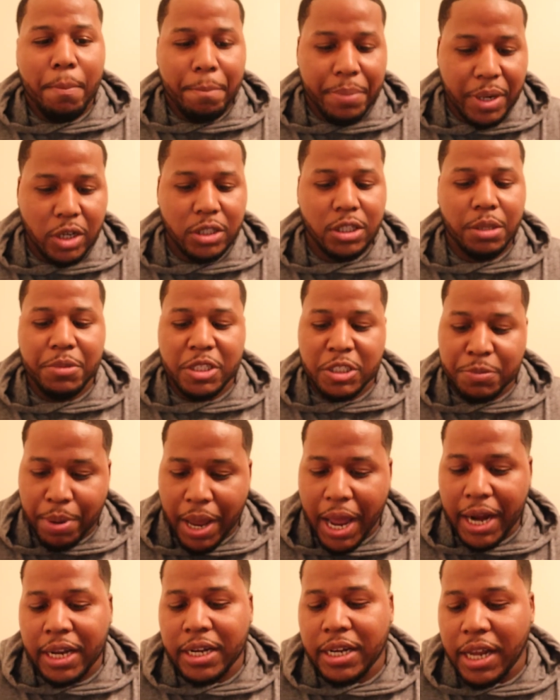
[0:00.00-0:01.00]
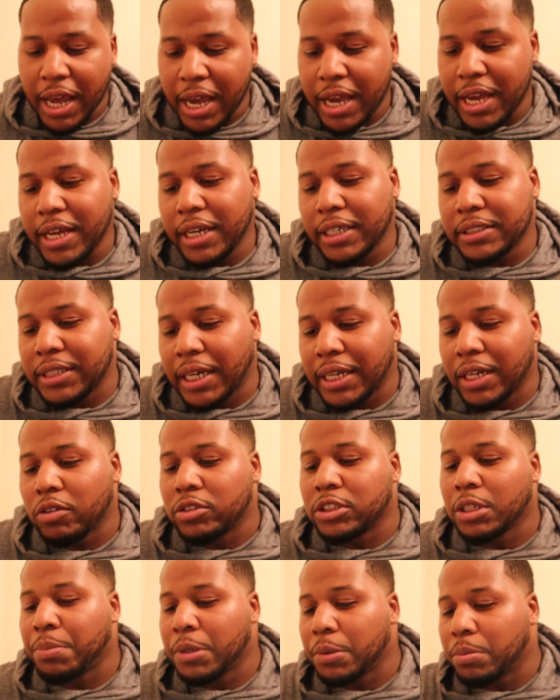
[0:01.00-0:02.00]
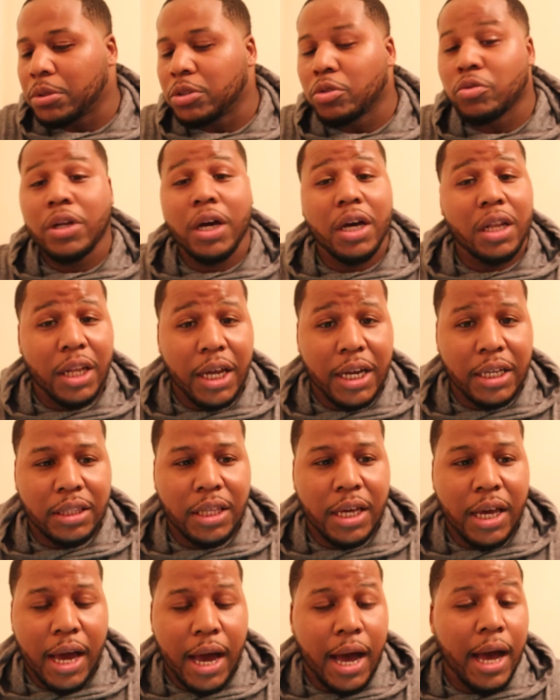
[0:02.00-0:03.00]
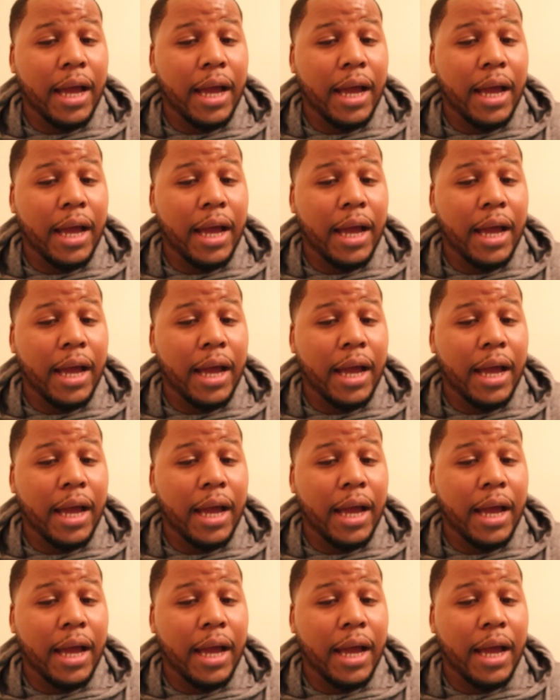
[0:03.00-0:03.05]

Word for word: Beldum is back in eggs. I know some people do not like that.